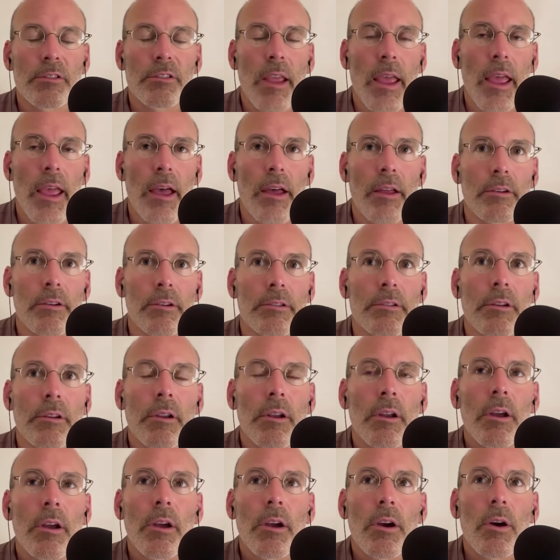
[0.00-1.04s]
And mm-hmm
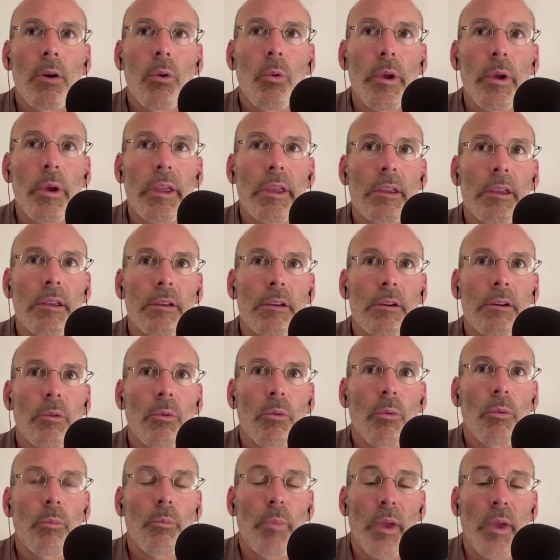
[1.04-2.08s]
we
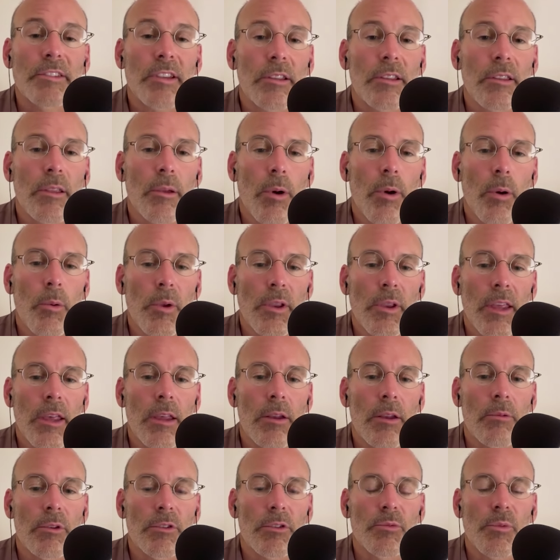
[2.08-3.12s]
basically what we
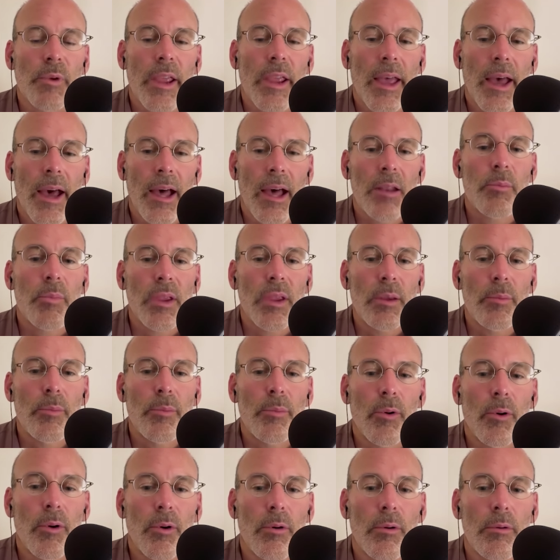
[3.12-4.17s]
did was we had
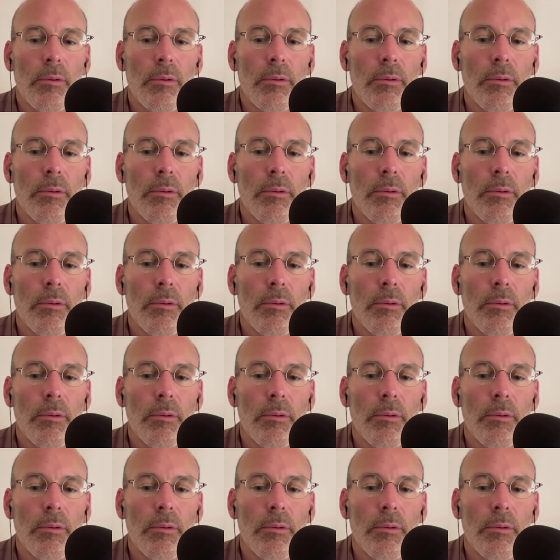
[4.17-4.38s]
people